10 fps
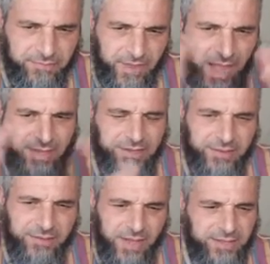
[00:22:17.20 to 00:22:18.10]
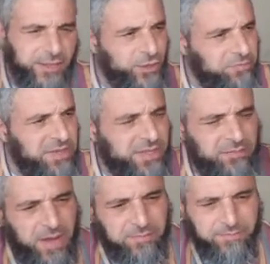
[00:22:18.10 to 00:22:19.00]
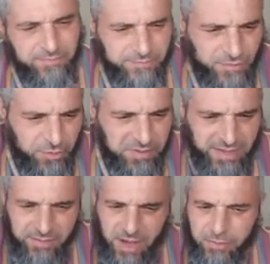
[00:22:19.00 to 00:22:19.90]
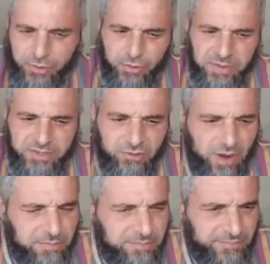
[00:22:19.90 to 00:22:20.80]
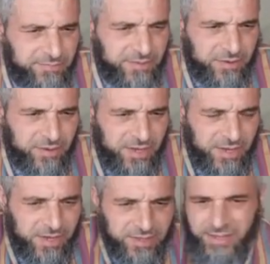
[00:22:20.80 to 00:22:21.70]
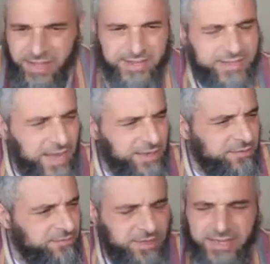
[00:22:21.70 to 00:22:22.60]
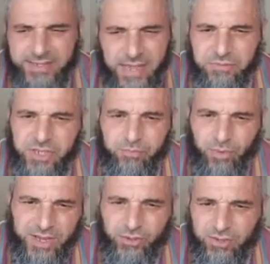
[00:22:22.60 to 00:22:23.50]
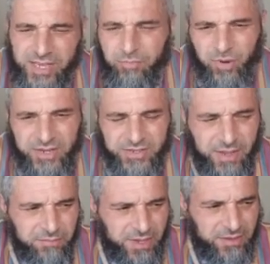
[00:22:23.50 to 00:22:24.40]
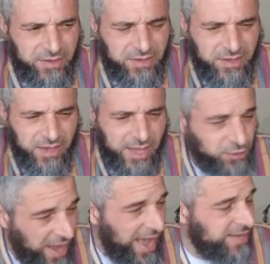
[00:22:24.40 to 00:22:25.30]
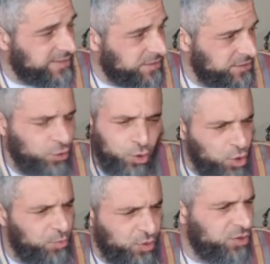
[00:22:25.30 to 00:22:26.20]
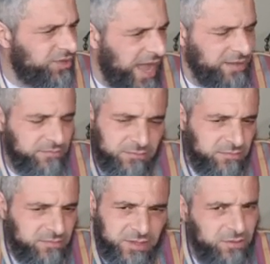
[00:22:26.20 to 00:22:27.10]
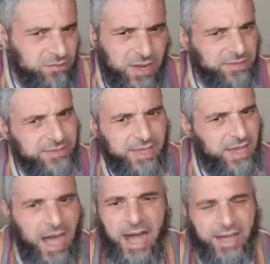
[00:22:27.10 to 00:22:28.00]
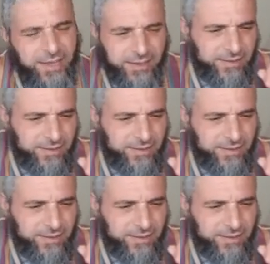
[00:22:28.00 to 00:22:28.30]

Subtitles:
I did. And then you beat them up. You beat him up or you beat her up. The next time she breaks or he breaks something, and you ask, you know, who broke that? They will not say, I.